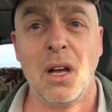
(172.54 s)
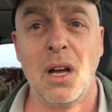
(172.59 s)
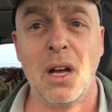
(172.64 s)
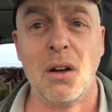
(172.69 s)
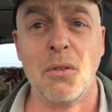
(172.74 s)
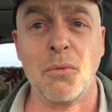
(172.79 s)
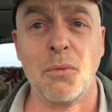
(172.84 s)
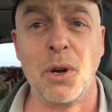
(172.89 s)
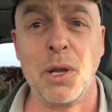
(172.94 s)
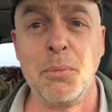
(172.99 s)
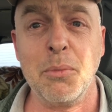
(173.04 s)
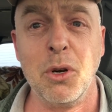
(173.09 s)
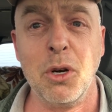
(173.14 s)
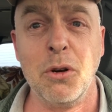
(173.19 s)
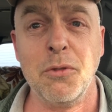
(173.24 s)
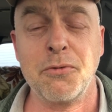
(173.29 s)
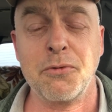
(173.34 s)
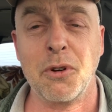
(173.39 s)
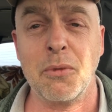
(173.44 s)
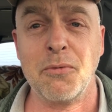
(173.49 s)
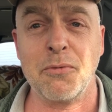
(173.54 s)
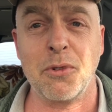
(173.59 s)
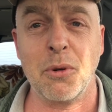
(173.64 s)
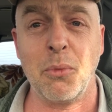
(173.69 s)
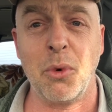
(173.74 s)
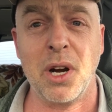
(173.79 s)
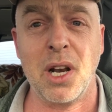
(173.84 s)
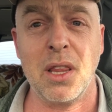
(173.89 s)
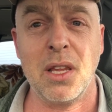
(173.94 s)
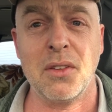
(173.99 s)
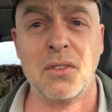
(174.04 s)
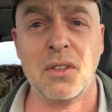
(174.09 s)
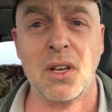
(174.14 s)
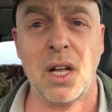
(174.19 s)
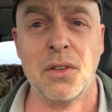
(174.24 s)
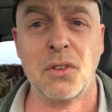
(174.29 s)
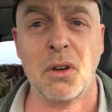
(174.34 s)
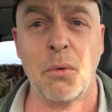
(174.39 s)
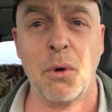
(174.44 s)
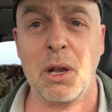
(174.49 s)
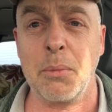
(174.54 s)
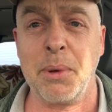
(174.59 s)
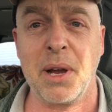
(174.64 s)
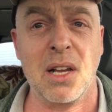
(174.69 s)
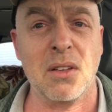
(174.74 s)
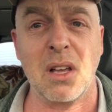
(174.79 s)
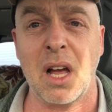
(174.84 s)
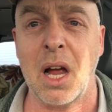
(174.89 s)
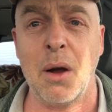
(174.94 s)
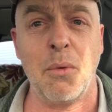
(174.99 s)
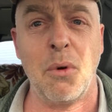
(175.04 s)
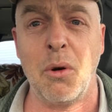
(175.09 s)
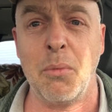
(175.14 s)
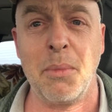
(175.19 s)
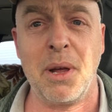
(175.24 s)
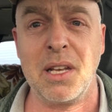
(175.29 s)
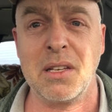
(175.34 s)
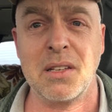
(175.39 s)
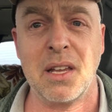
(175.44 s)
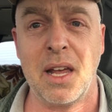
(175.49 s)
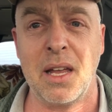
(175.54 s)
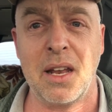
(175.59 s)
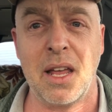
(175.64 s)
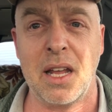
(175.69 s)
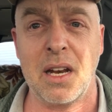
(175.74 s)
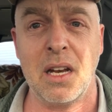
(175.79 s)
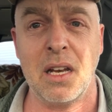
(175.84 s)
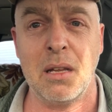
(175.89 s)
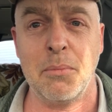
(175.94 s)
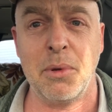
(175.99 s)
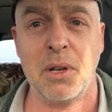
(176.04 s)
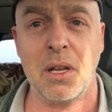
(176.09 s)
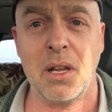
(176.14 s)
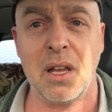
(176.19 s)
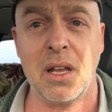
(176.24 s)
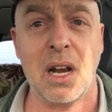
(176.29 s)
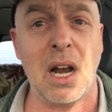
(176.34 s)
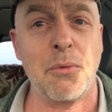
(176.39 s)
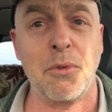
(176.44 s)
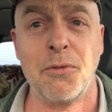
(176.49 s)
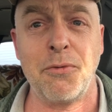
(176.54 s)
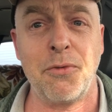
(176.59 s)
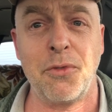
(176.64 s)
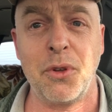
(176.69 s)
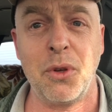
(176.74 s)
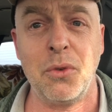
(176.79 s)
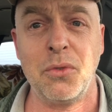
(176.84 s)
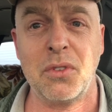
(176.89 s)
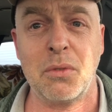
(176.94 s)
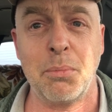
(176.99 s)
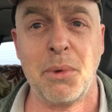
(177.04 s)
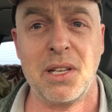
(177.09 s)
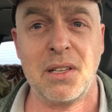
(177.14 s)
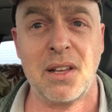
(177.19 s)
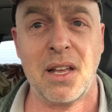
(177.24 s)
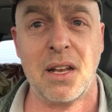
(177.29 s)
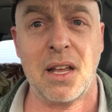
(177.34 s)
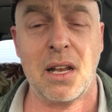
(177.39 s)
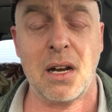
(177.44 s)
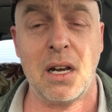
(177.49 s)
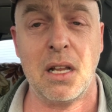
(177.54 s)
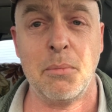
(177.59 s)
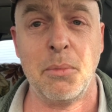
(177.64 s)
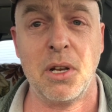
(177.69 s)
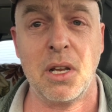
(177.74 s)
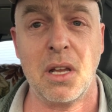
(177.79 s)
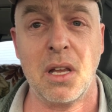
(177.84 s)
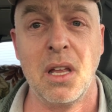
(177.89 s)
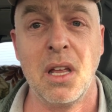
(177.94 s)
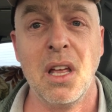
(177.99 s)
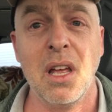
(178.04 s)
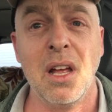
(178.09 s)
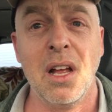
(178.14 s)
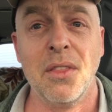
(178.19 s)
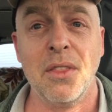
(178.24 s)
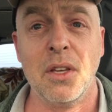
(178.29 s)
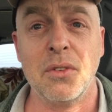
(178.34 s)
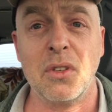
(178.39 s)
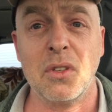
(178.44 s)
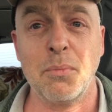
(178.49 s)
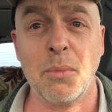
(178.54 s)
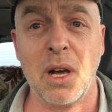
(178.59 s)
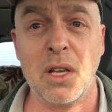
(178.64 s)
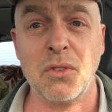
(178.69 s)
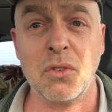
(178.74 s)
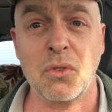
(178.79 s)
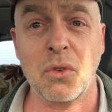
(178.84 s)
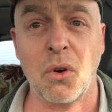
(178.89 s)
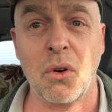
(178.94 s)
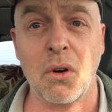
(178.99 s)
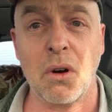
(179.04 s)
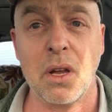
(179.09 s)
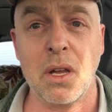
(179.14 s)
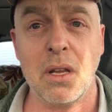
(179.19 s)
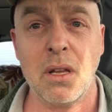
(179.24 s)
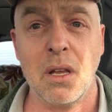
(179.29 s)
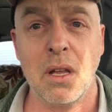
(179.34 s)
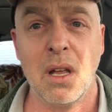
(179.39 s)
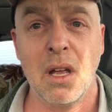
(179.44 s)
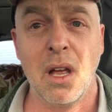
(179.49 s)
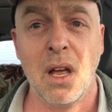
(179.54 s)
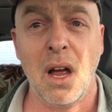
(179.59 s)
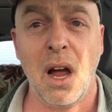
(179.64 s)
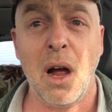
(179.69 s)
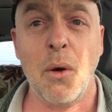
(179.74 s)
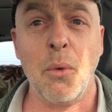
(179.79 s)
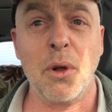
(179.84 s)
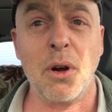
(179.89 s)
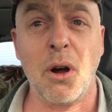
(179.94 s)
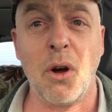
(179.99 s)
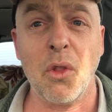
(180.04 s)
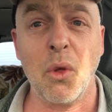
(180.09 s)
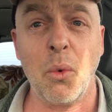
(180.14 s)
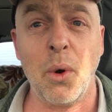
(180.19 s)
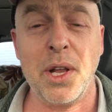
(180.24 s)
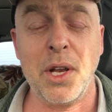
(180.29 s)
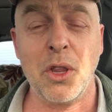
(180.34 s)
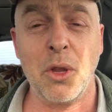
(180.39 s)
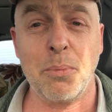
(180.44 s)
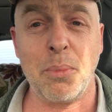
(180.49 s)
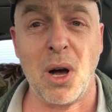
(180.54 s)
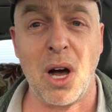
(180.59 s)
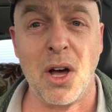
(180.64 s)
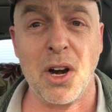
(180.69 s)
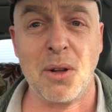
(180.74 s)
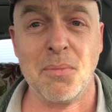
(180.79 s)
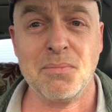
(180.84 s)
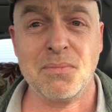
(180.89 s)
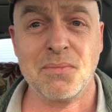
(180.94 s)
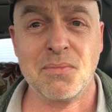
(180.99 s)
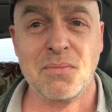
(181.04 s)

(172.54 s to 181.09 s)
removed from one of these sites already because I won't maintain anonymity, and I refuse to maintain anonymity. This is my story. I went all the way to the bottom.